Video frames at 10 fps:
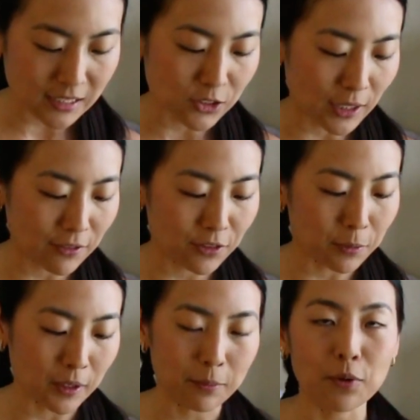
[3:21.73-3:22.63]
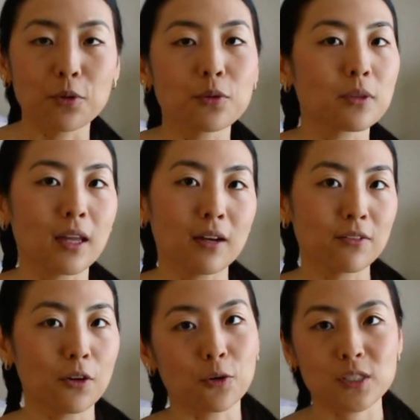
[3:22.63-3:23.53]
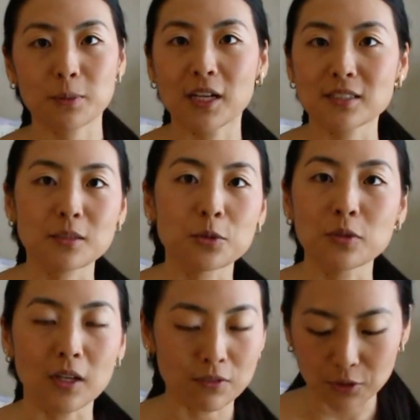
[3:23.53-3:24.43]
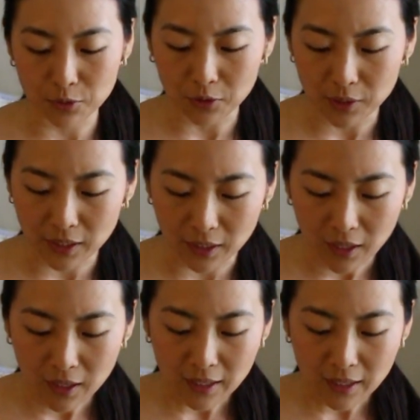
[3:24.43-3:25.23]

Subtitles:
It's great for people who love orange blossom, who love neroli.